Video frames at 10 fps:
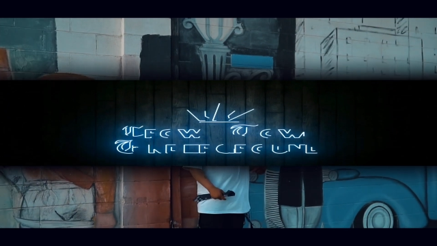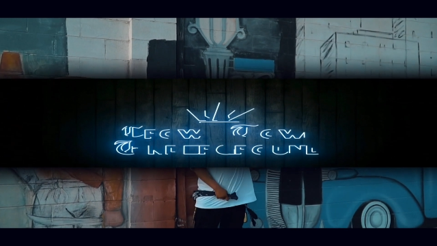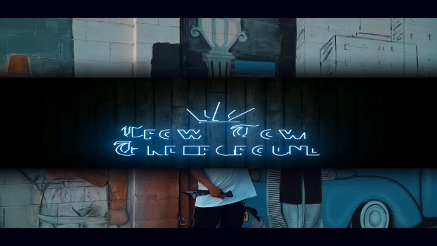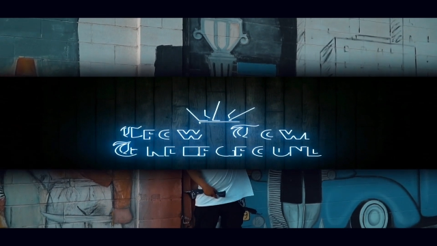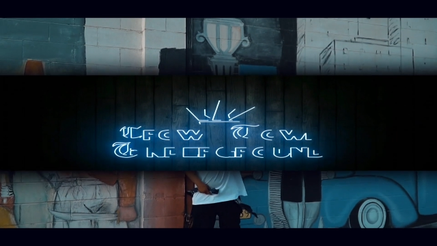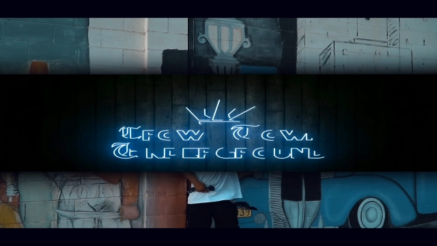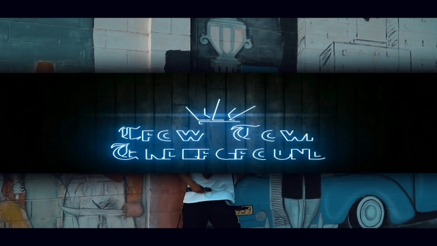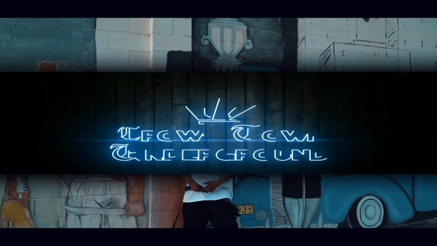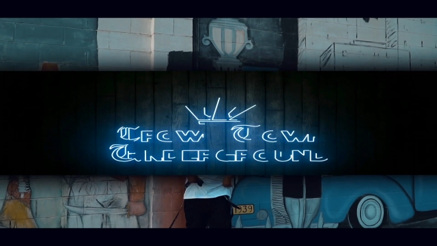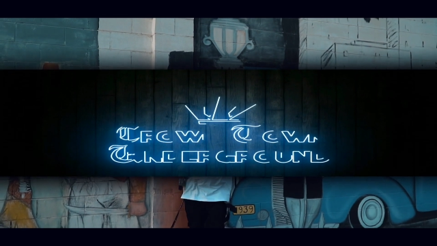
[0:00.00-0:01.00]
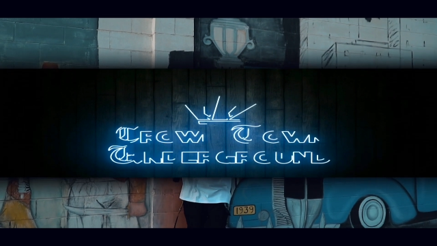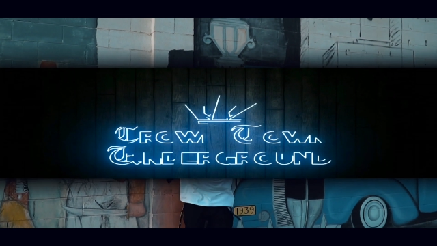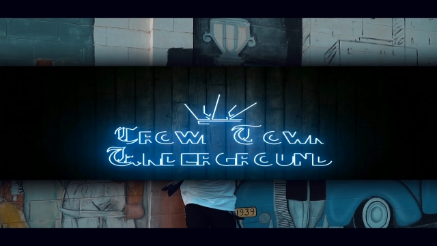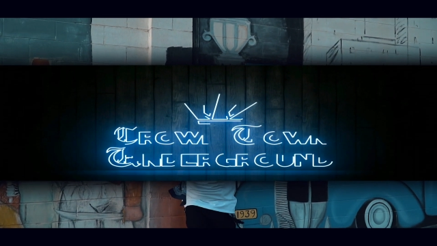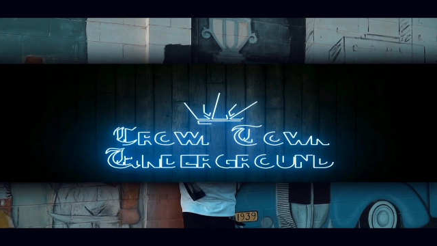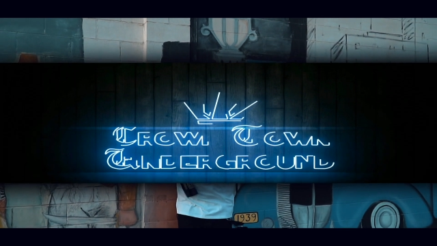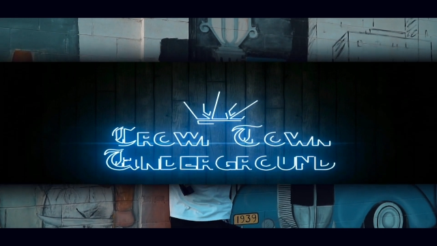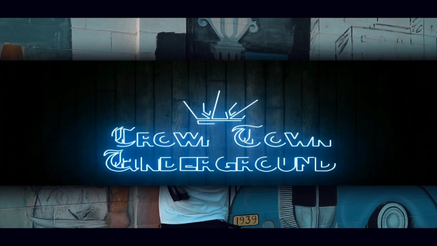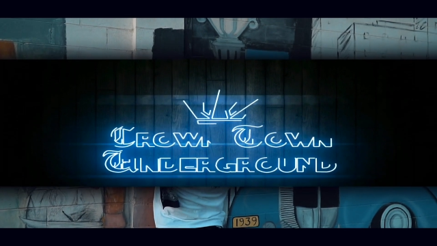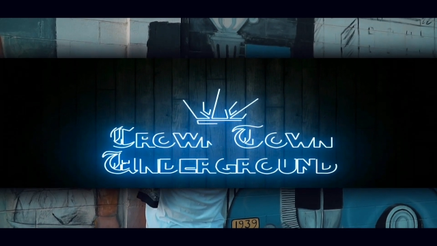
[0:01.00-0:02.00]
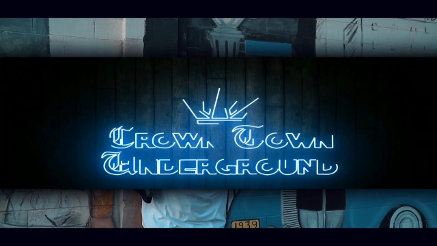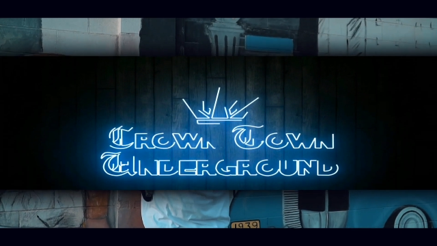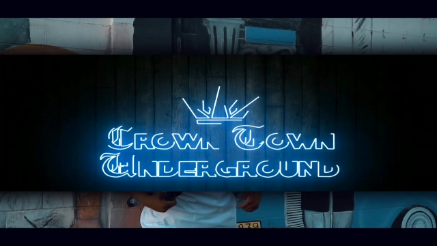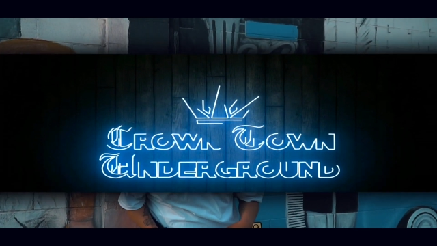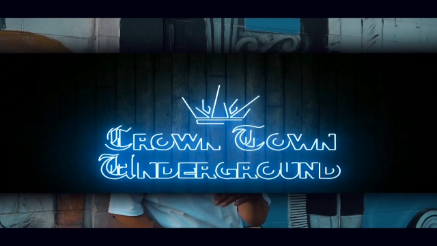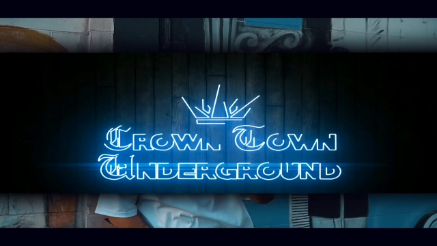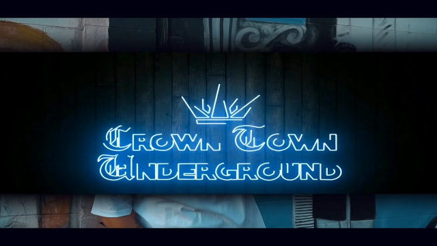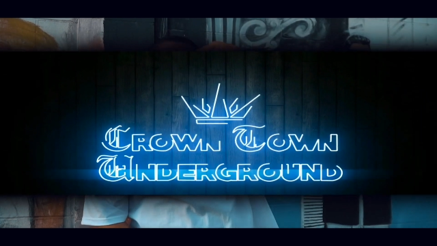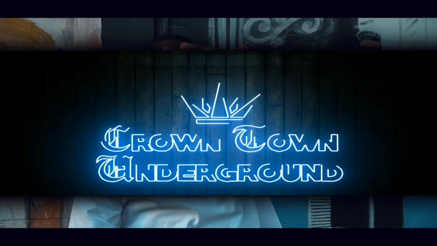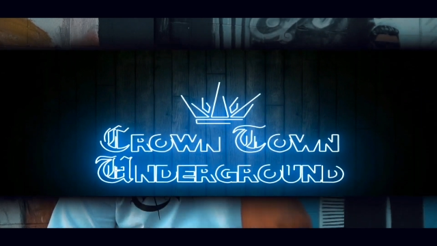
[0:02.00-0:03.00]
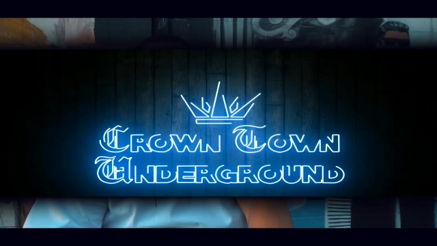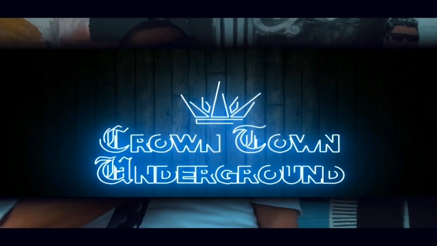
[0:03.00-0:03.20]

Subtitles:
Nobody's mouth can be seen.